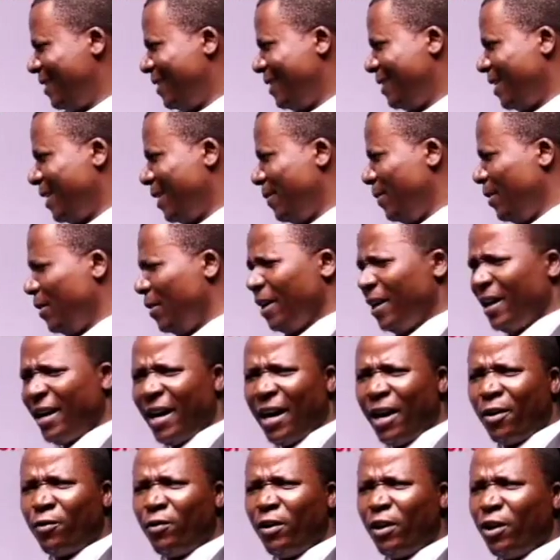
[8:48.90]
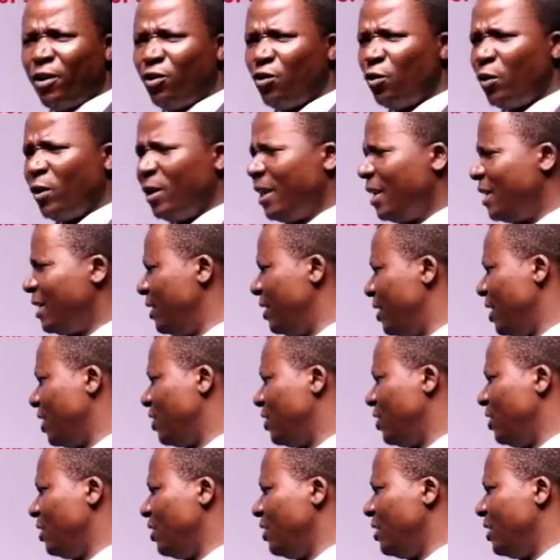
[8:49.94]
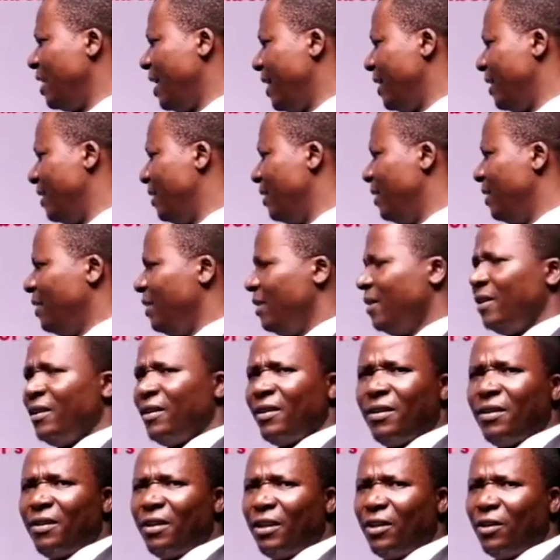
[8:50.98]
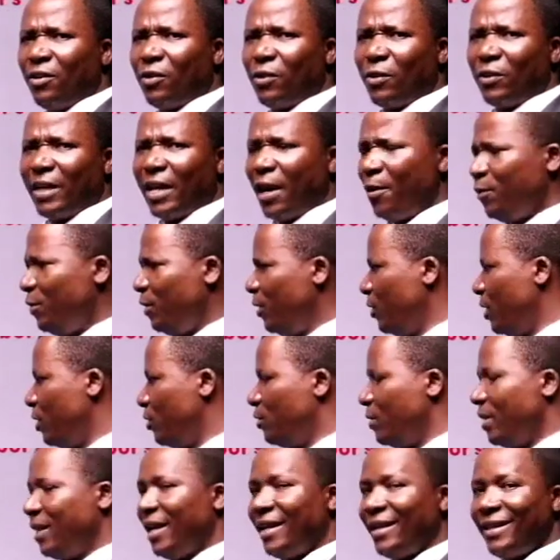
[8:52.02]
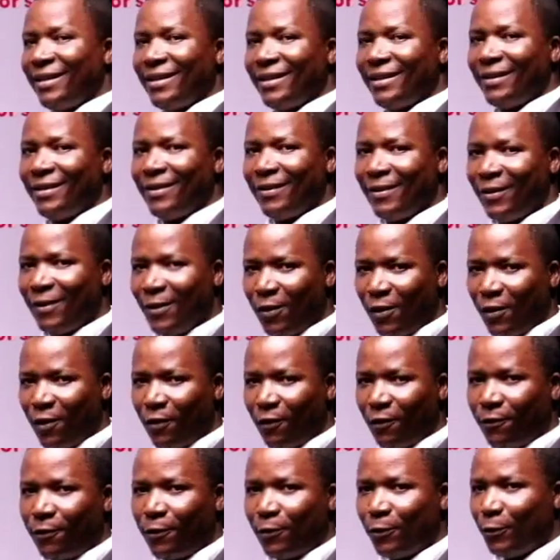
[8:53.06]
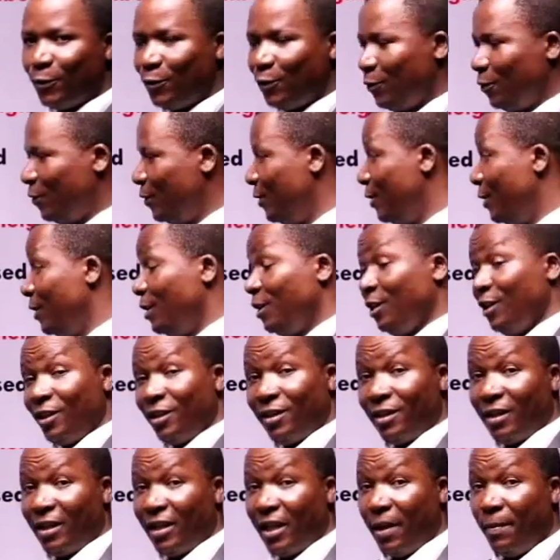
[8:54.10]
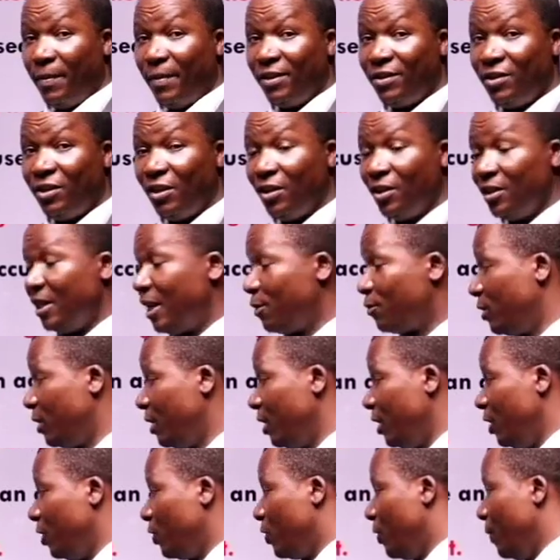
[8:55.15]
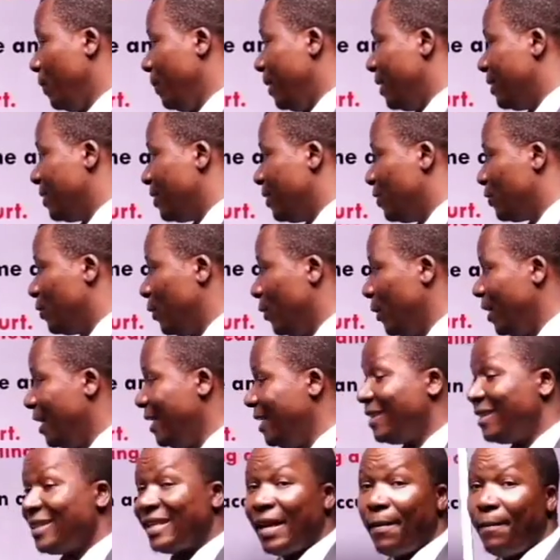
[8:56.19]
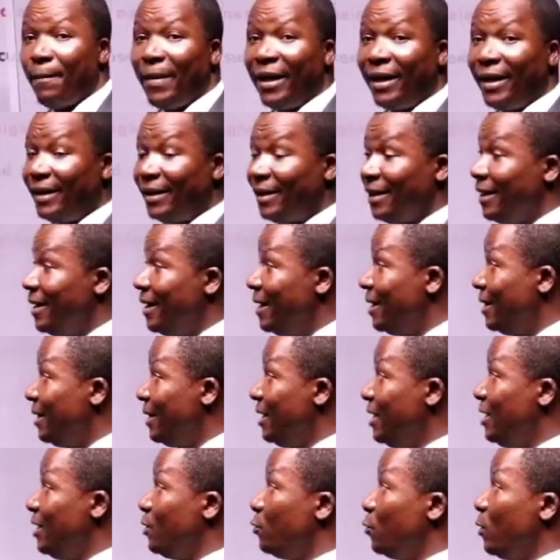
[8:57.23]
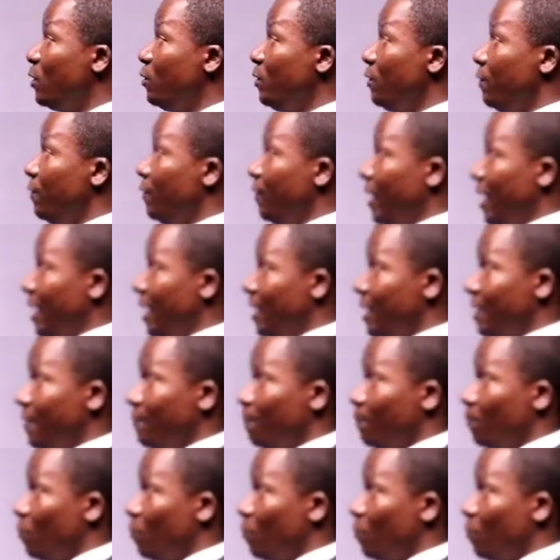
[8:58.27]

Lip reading: Tell me, how do you ensure that justice is done in court? How do you ensure that? Of course, let me see that one in comments. So in summary, this is what we've read.